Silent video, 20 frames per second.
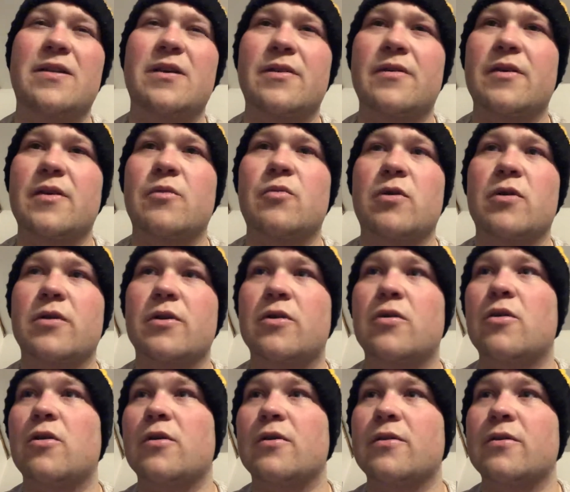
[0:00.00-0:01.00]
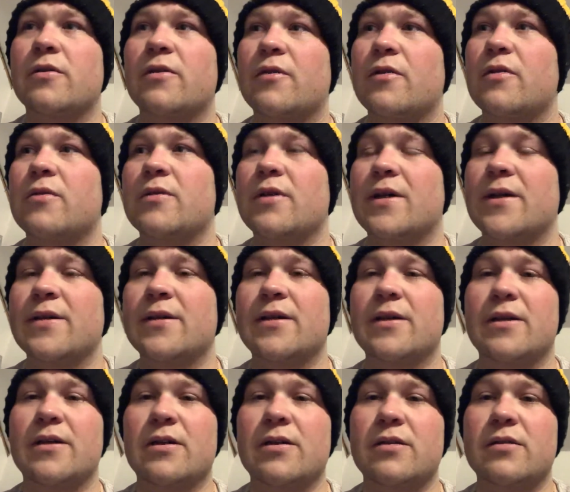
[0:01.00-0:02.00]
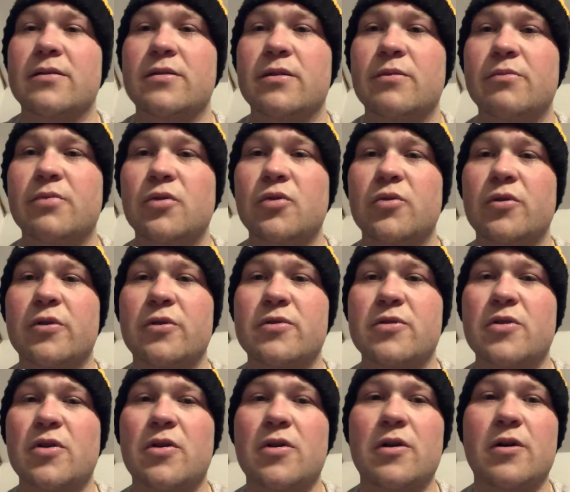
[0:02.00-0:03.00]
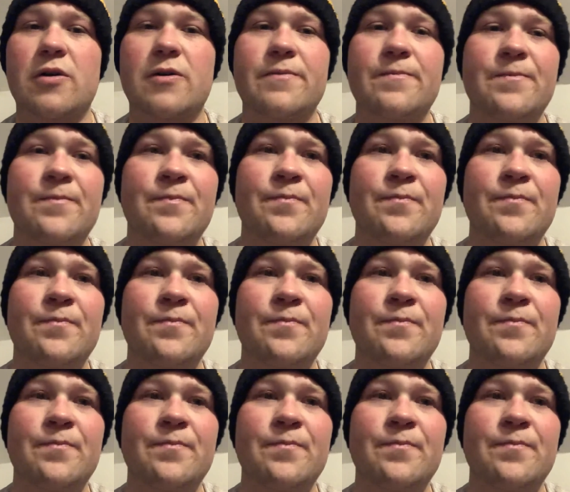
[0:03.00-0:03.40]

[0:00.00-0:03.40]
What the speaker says: I think we're going to call the third line the Blue Yazar